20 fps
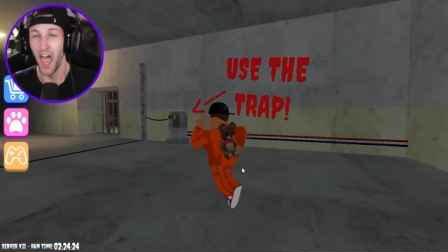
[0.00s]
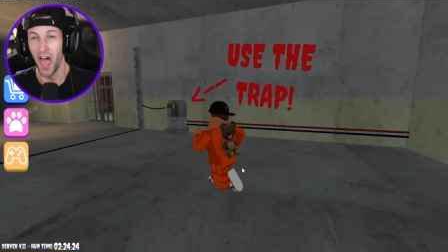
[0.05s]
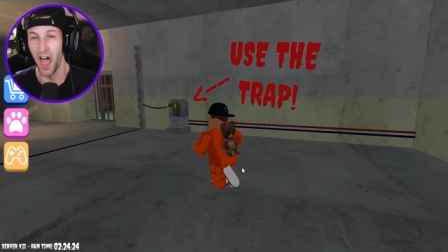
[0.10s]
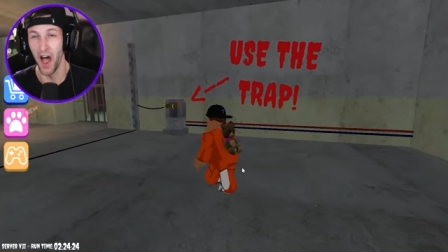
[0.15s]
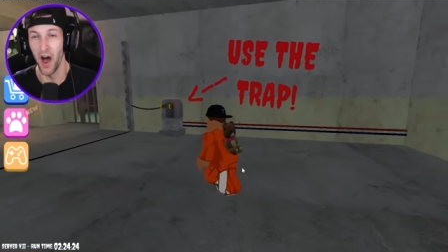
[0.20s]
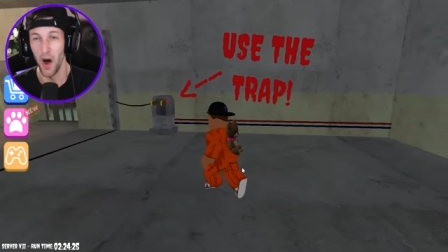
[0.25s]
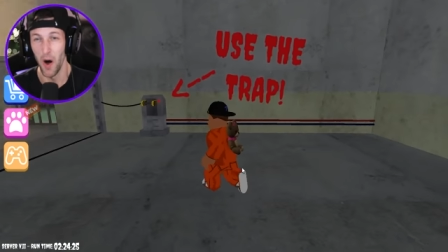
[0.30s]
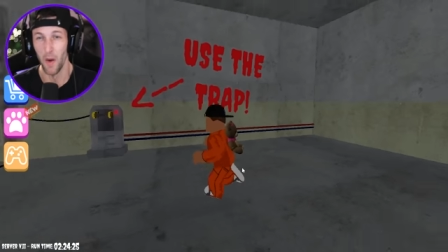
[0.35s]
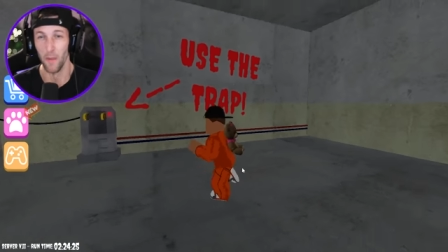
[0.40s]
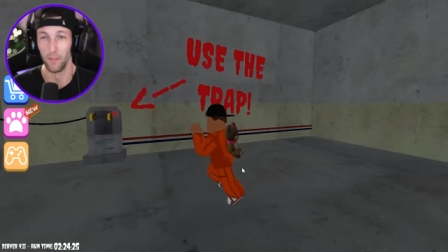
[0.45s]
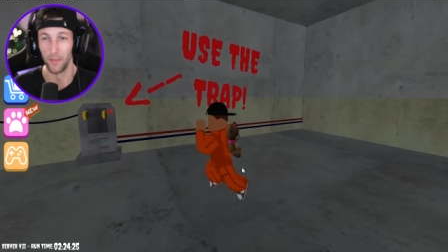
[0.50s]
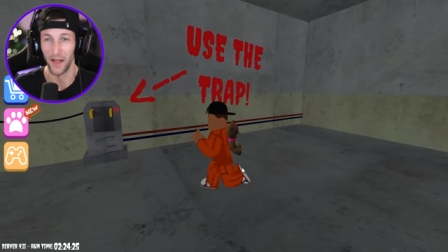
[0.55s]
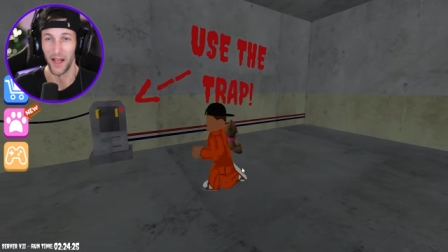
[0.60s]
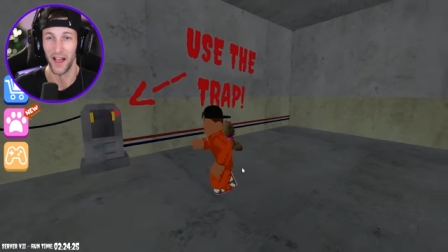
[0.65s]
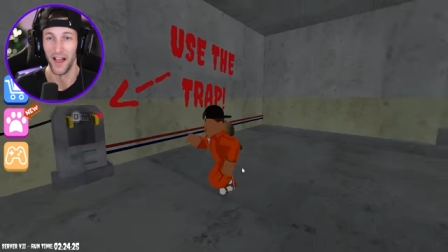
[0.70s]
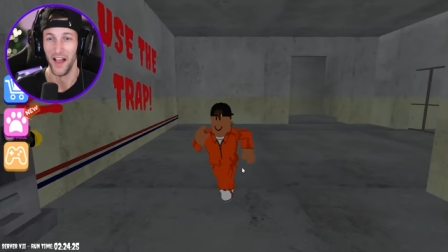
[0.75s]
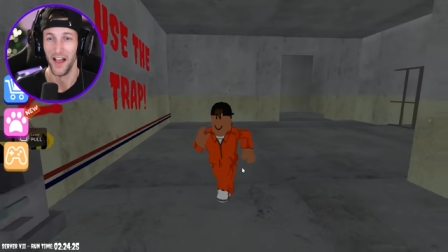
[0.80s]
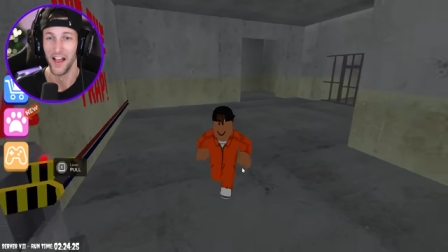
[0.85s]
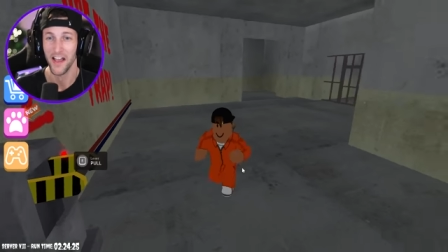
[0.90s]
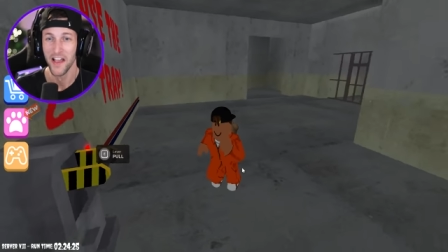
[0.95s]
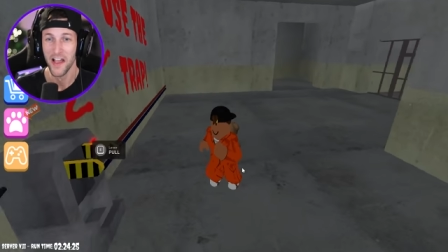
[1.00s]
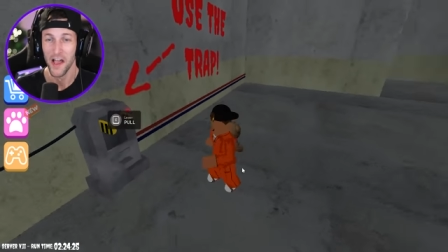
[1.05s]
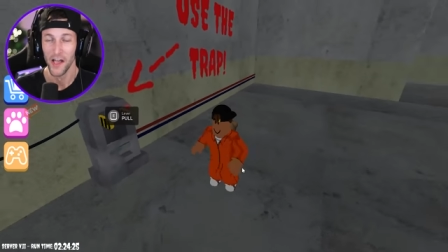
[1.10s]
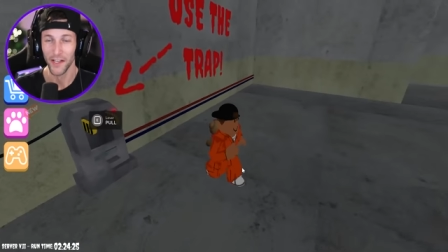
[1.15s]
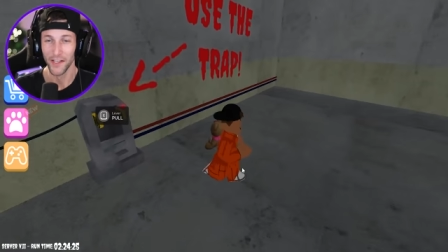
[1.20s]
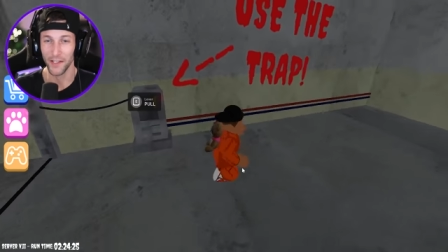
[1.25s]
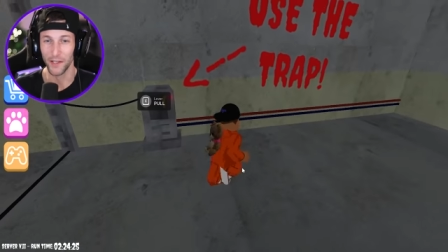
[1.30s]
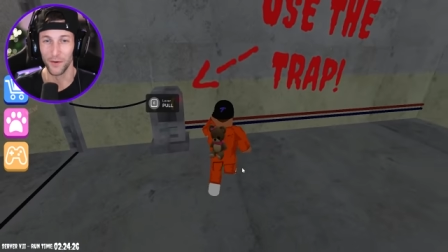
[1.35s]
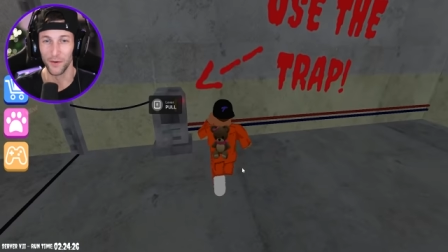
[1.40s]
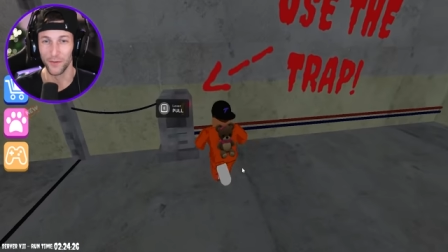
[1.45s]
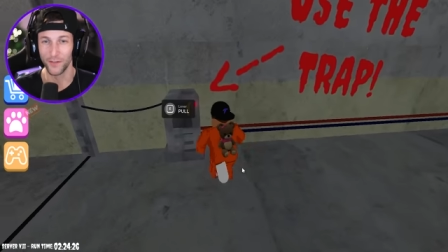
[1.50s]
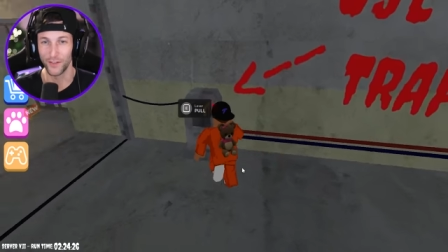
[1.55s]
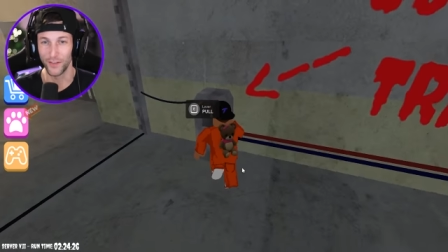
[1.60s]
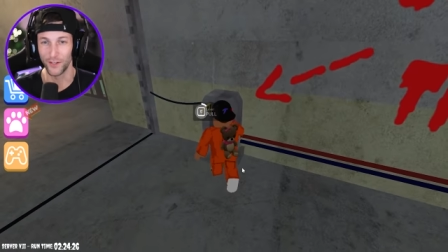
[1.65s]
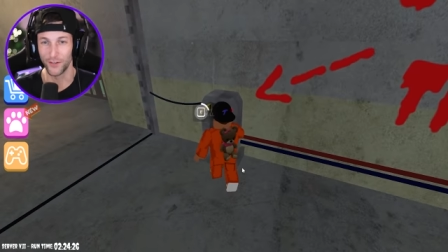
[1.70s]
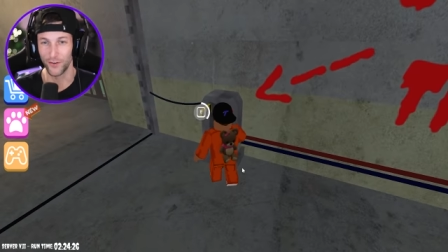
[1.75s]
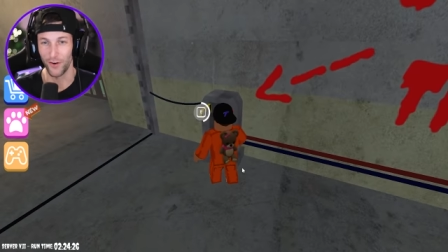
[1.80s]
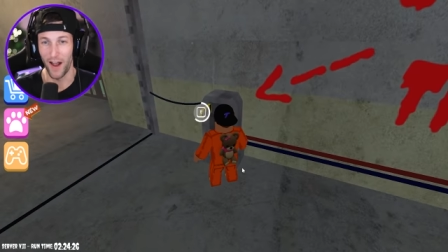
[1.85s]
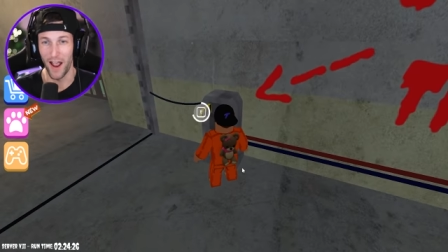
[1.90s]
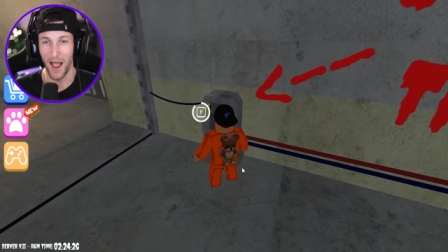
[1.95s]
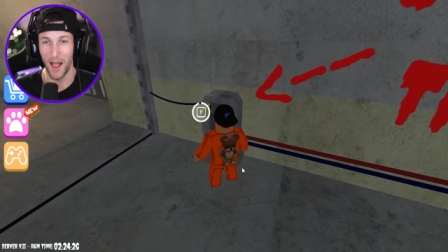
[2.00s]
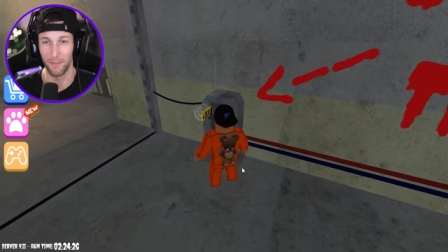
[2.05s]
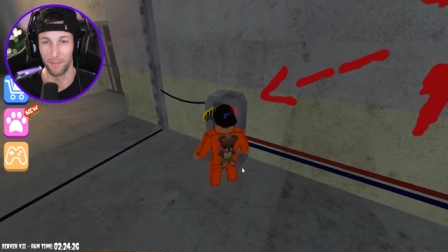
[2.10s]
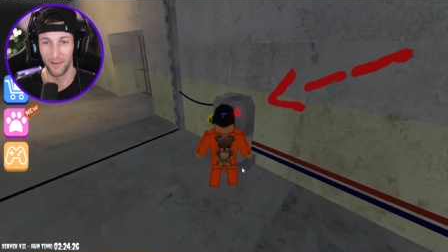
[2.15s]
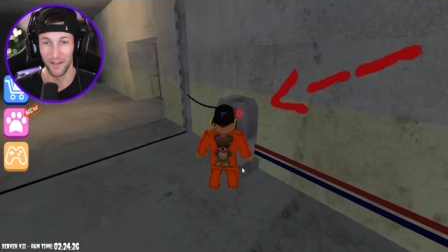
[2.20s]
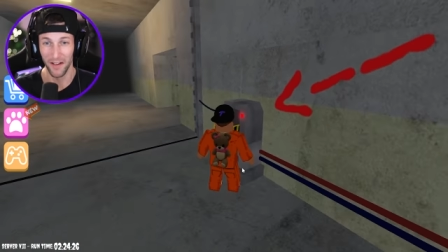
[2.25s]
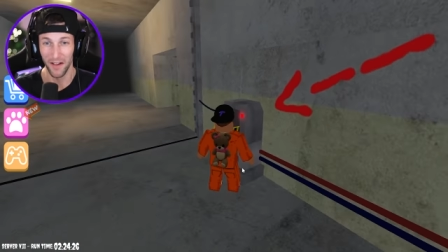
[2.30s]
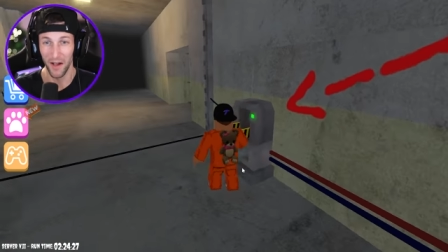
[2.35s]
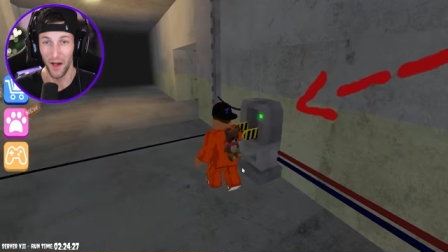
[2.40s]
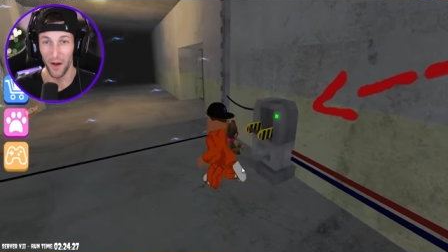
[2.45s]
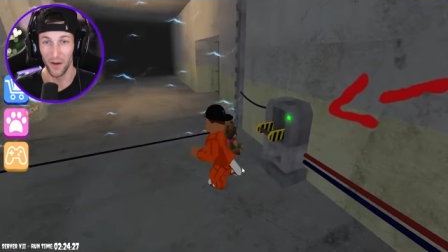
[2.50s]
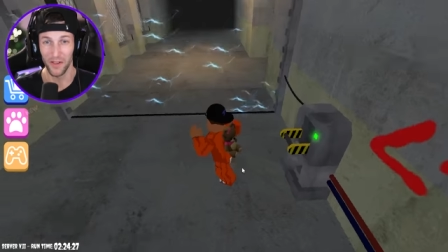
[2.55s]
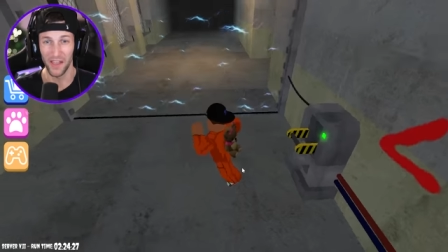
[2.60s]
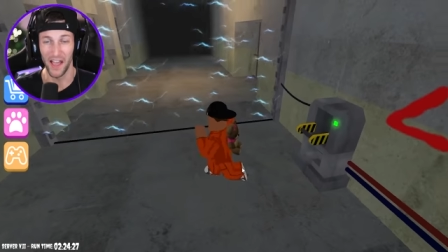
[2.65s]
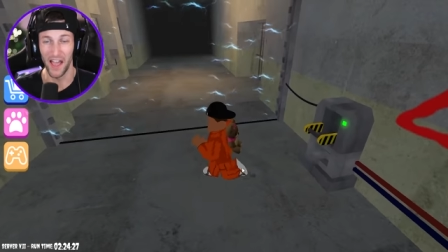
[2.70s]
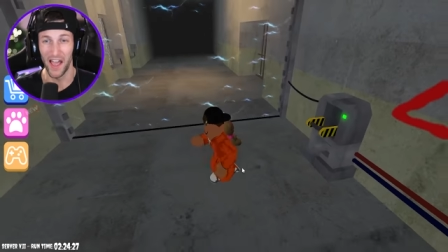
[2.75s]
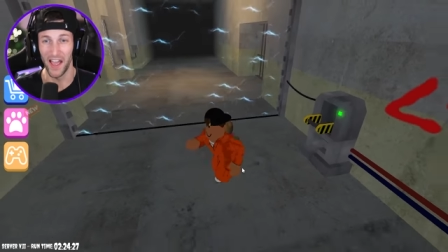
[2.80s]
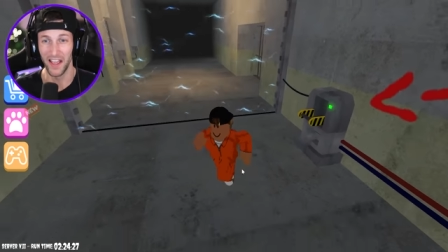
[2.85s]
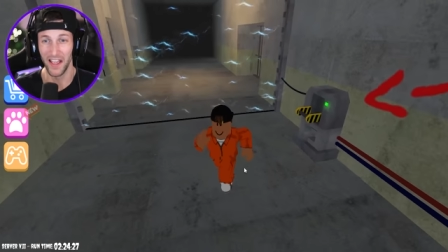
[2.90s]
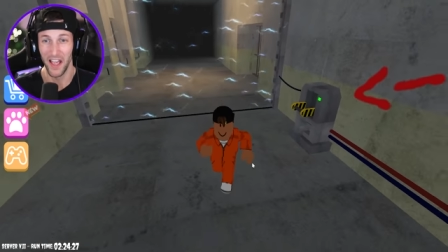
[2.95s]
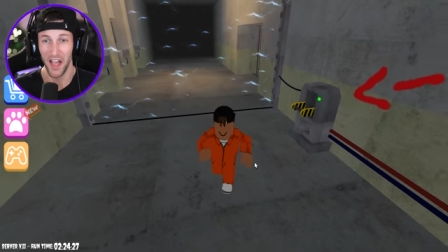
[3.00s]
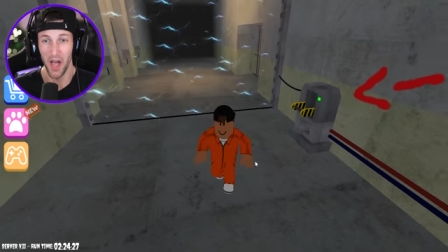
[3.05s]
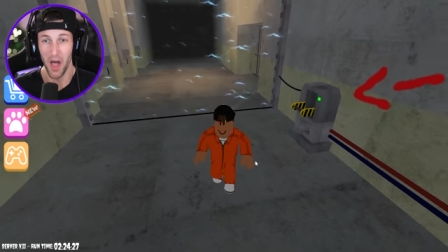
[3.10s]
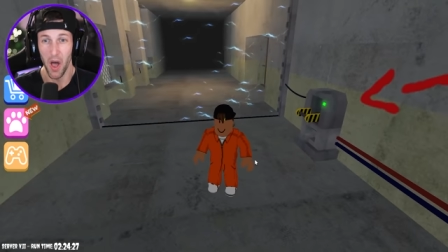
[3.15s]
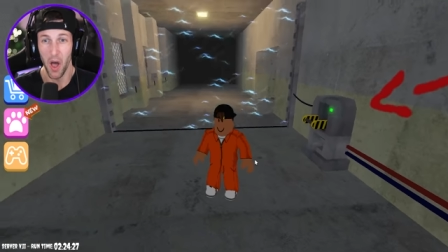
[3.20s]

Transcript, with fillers: Help. Use the trap. Okay.